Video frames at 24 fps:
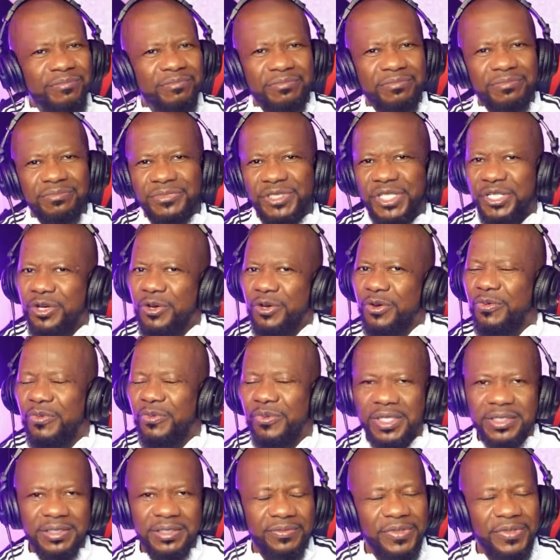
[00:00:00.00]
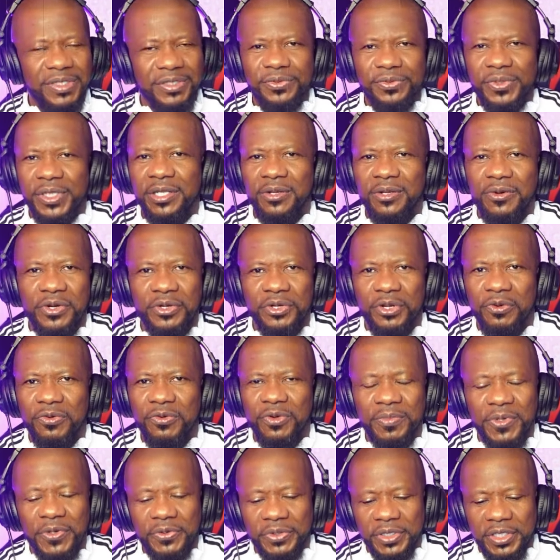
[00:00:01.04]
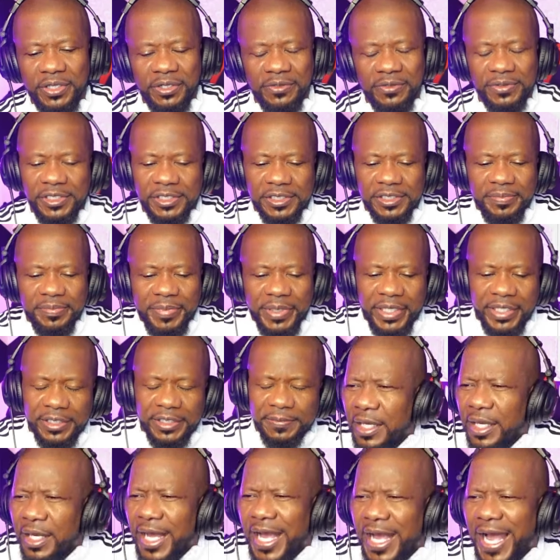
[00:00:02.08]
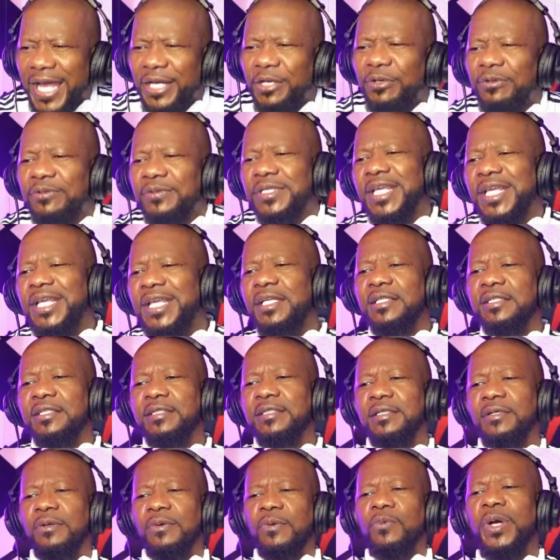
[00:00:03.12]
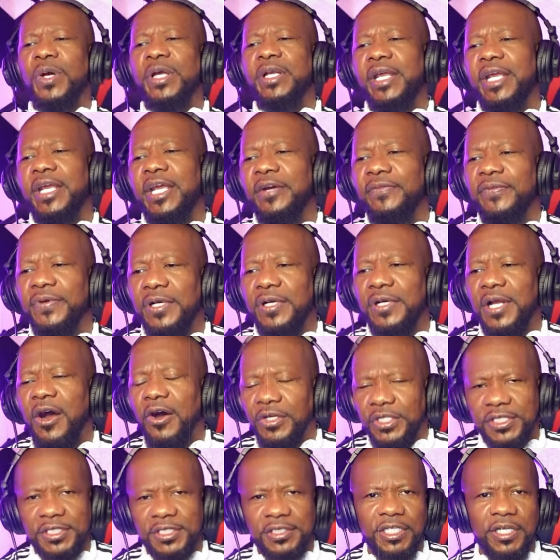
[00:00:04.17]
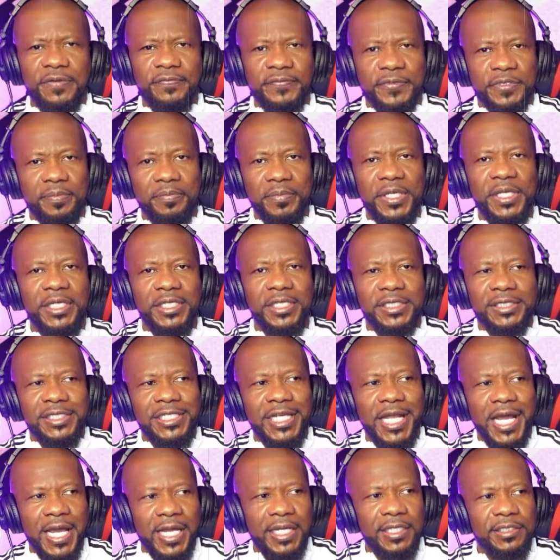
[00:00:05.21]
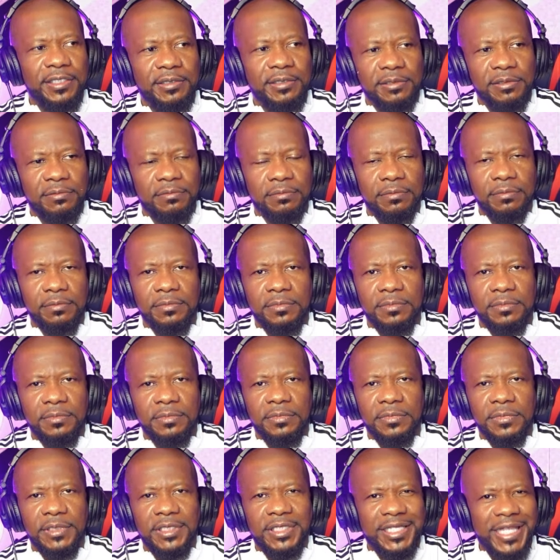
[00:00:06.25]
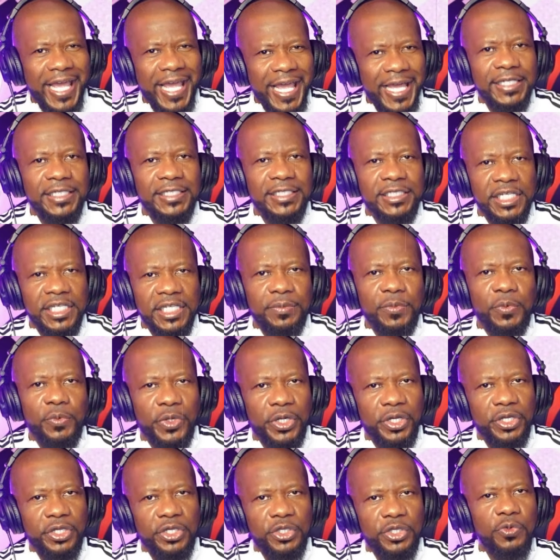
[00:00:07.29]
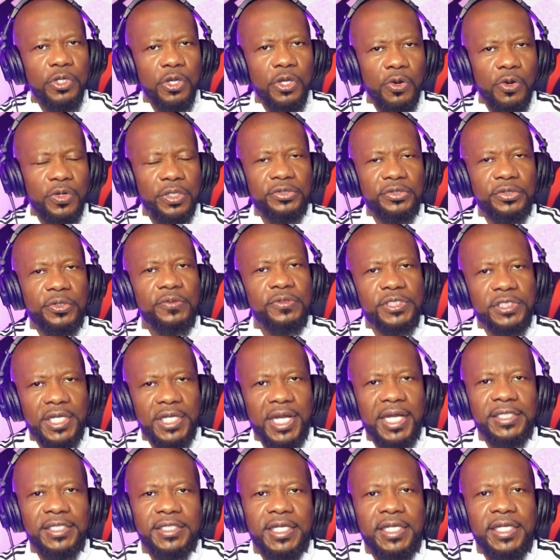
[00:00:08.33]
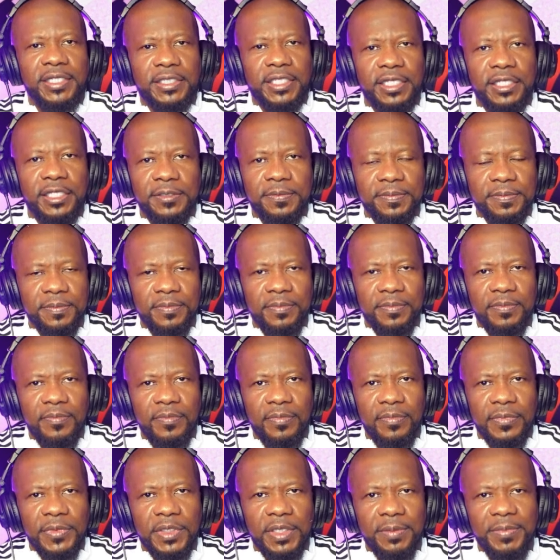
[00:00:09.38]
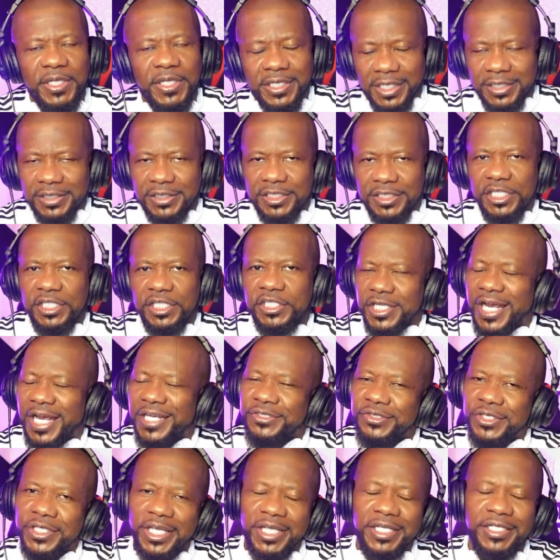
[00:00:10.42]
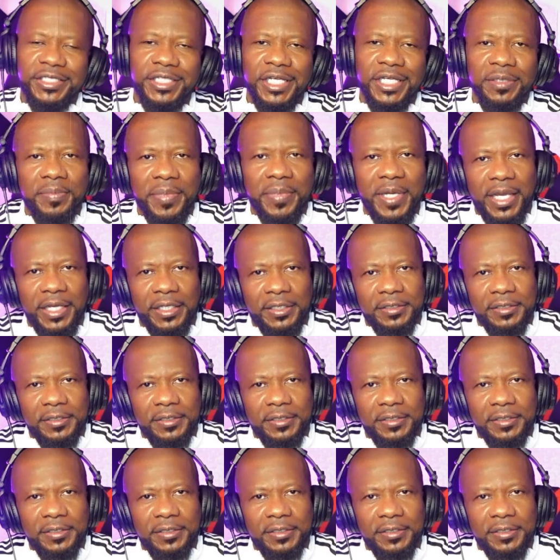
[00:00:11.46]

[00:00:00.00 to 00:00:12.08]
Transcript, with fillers: you know, what's really going on with Monique on this, but I don't think whatever, all this stuff to me is not that deep where you go and throw shots like that. Because these shots you can't take back.